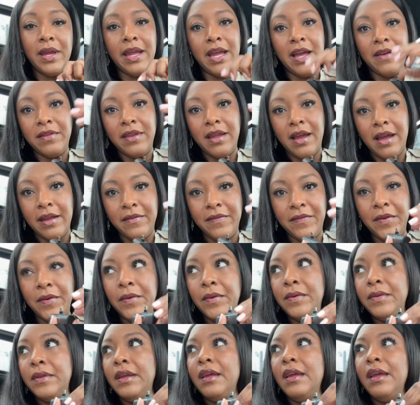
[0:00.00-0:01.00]
I have an
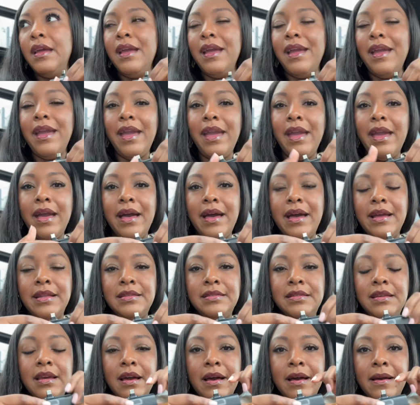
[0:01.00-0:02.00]
iPhone,
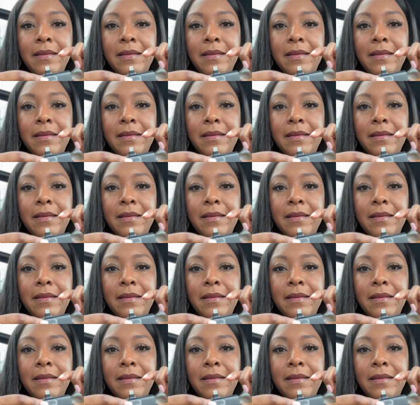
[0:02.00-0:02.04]
and